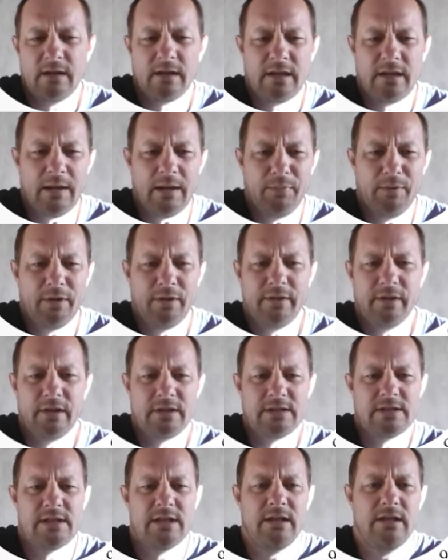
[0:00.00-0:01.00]
couple of
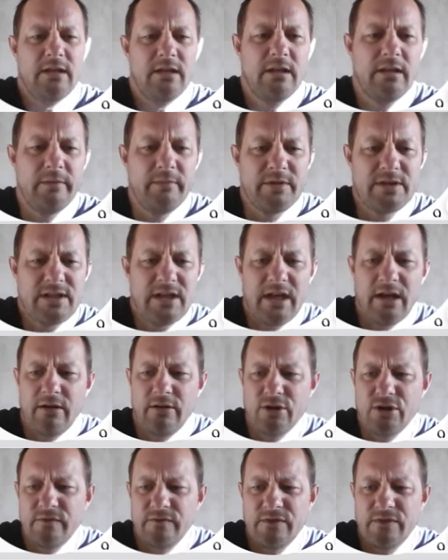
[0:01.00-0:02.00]
things here. The
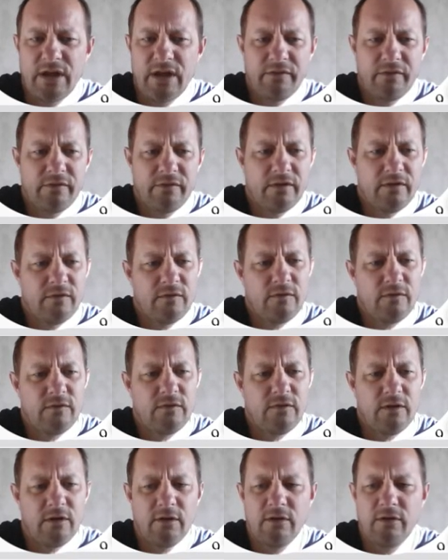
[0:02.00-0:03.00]
miscarriage of justice.
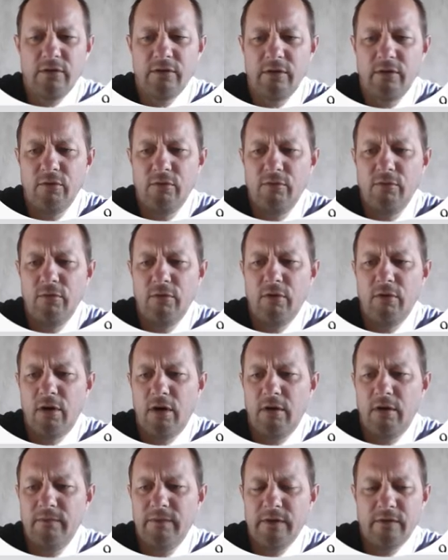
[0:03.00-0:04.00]
The law
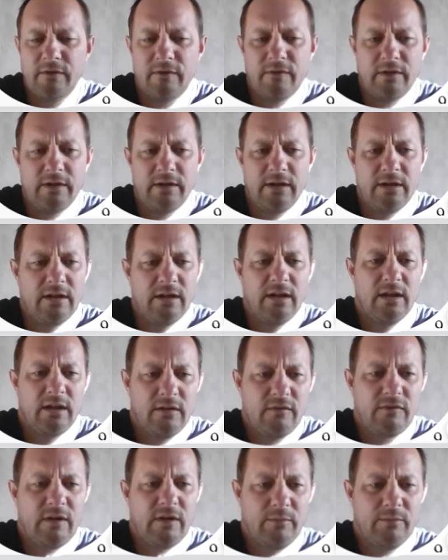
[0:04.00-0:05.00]
obviously
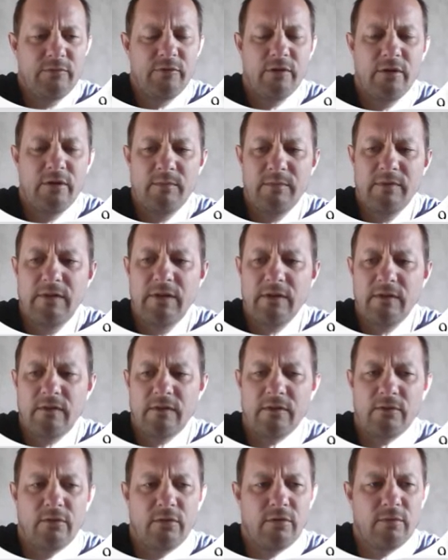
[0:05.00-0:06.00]
sometimes
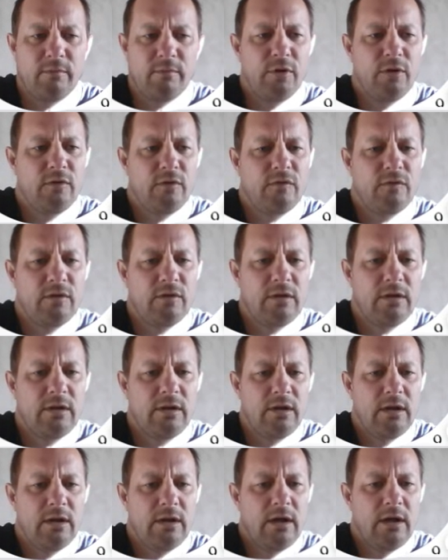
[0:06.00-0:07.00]
gets the wrong
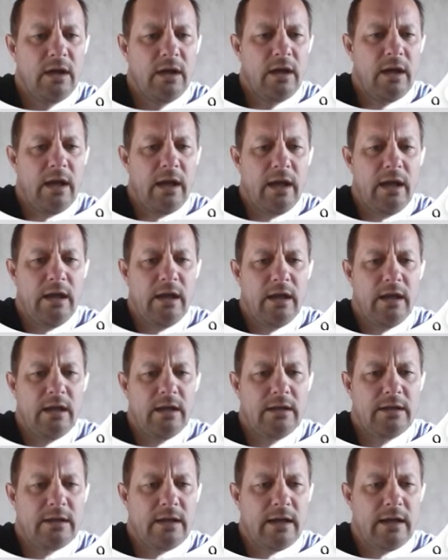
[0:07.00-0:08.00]
person,
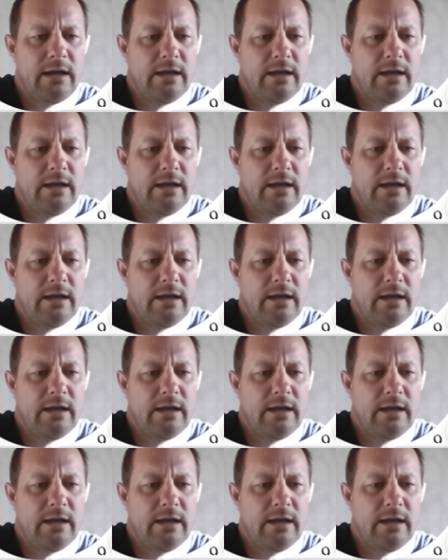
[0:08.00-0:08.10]
and